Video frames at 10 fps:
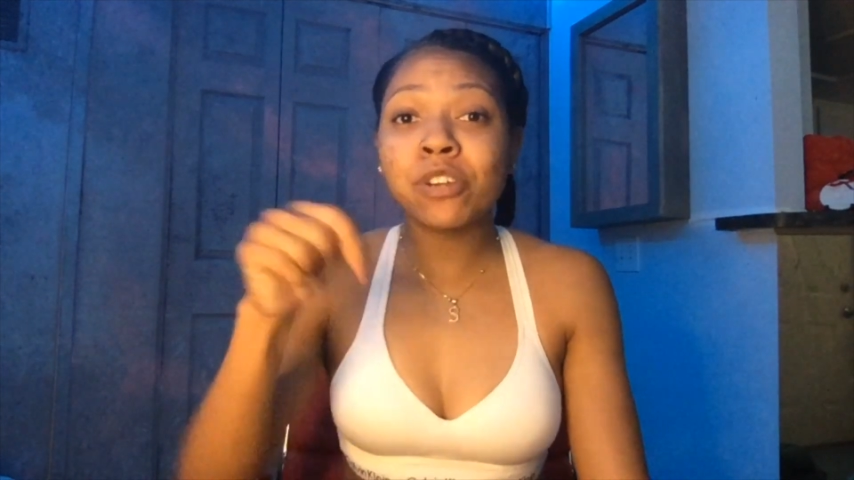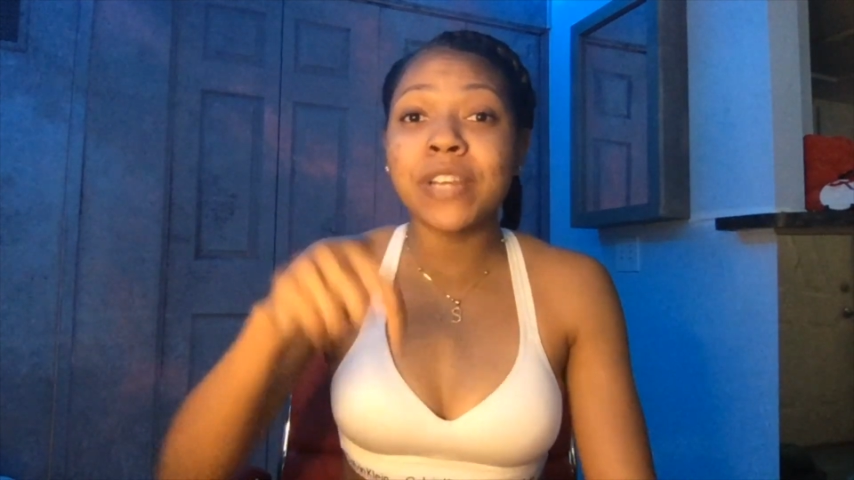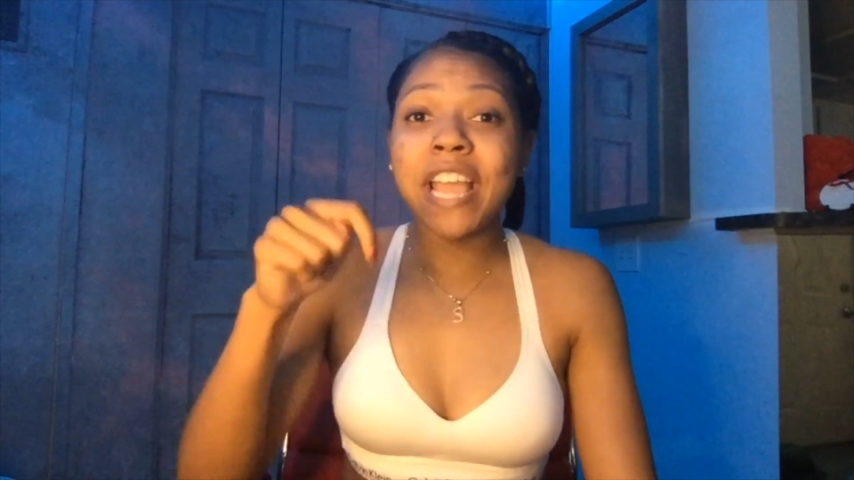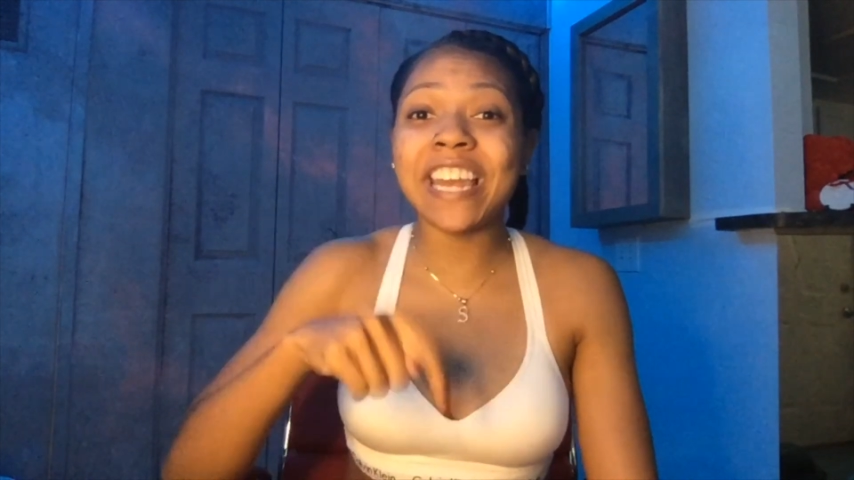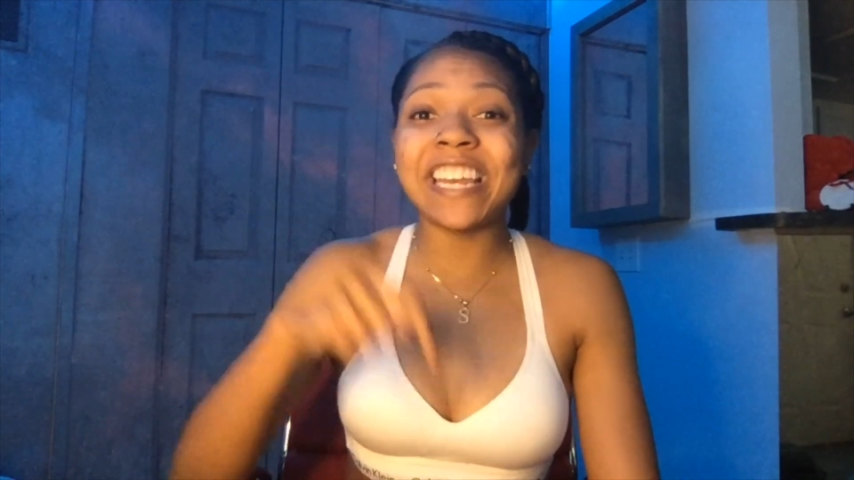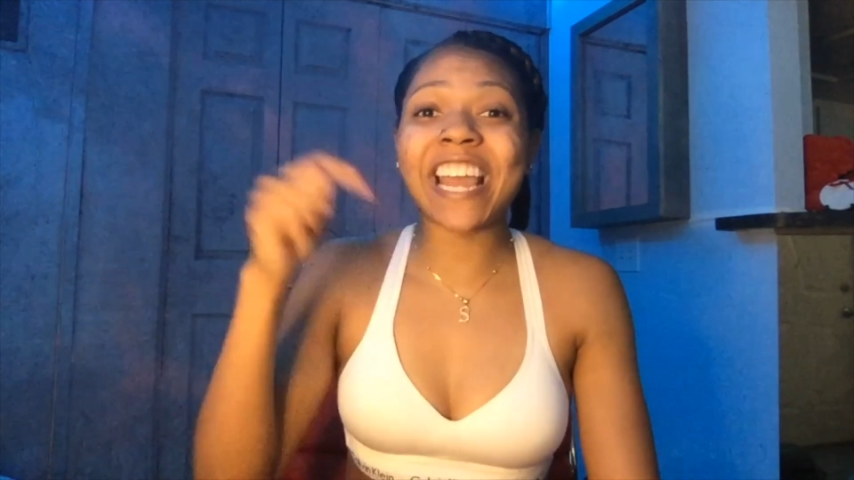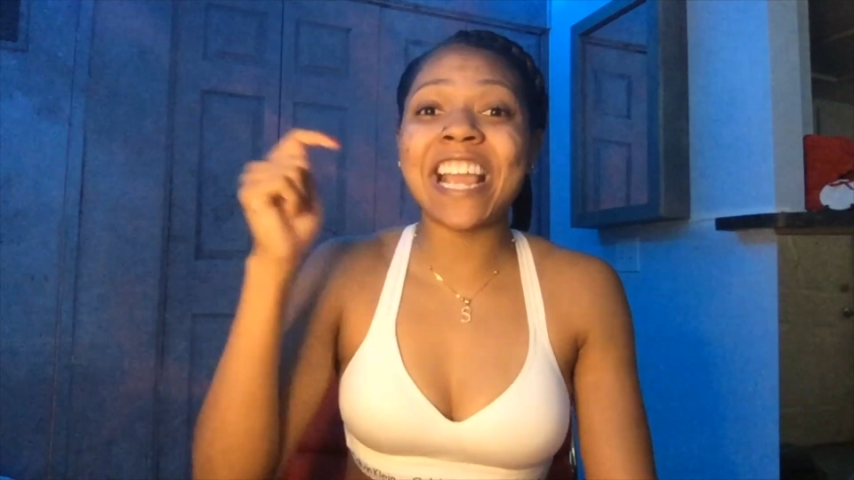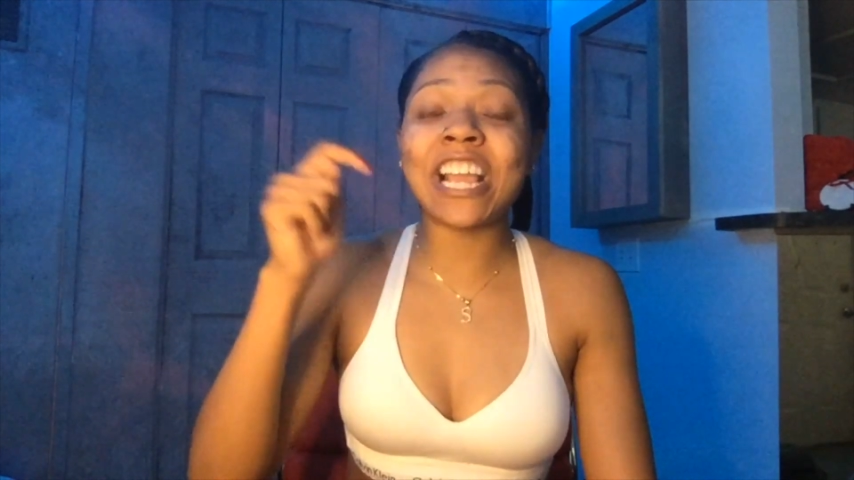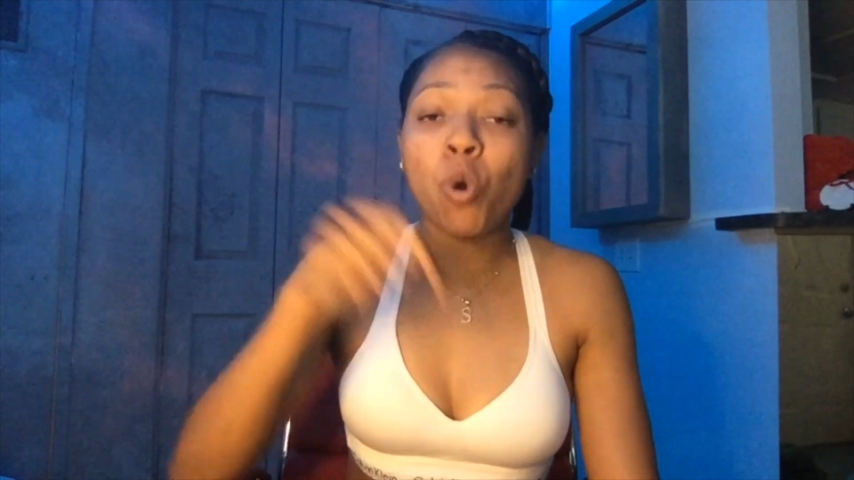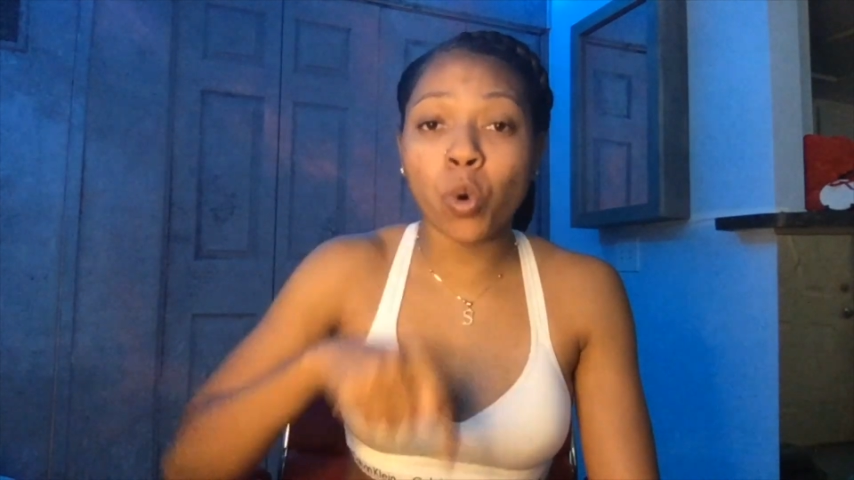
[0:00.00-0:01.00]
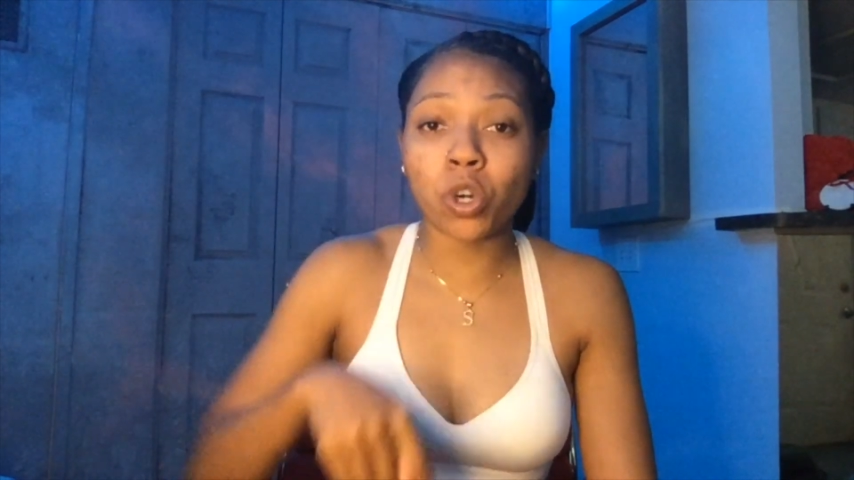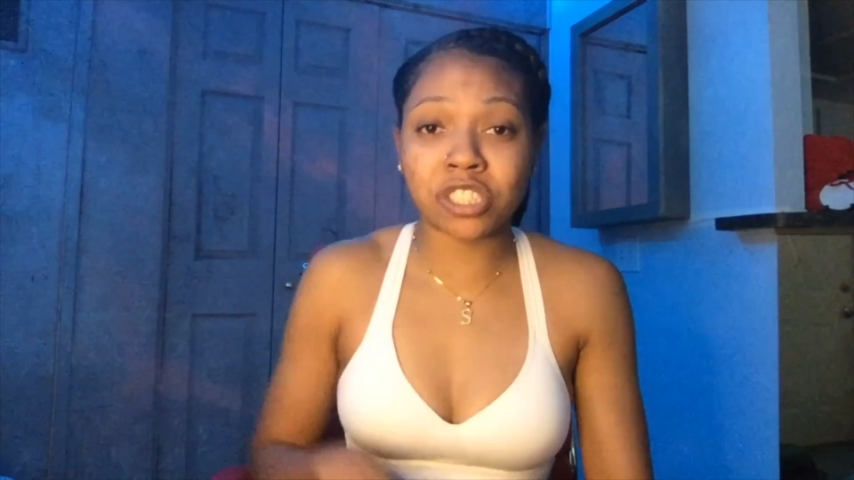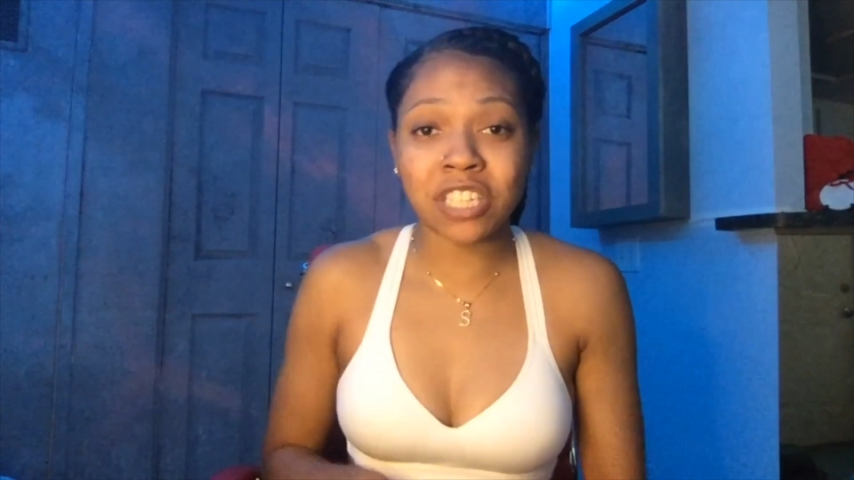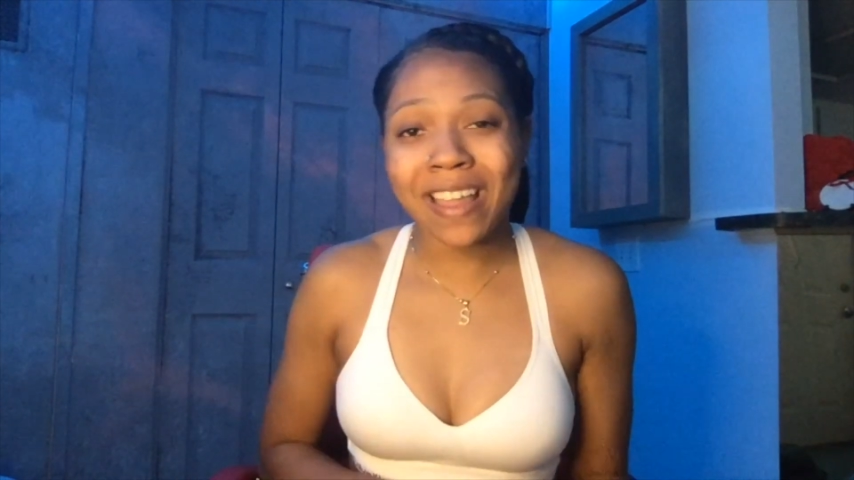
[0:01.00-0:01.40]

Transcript: created a course